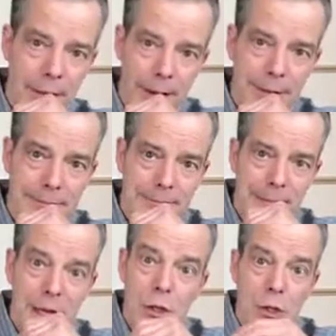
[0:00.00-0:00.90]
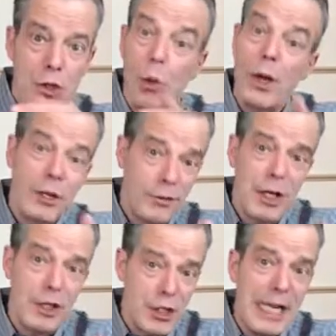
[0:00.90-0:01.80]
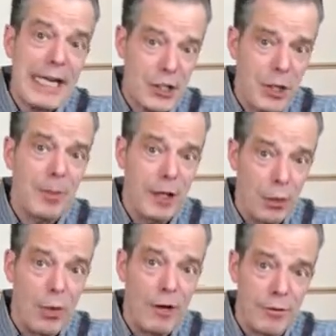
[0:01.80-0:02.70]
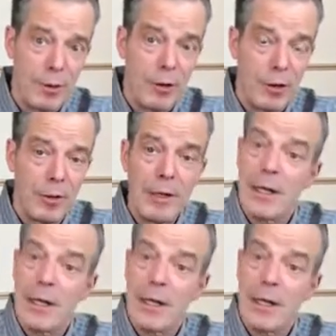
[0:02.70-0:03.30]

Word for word: Okay? So what you've done is taken something away from her.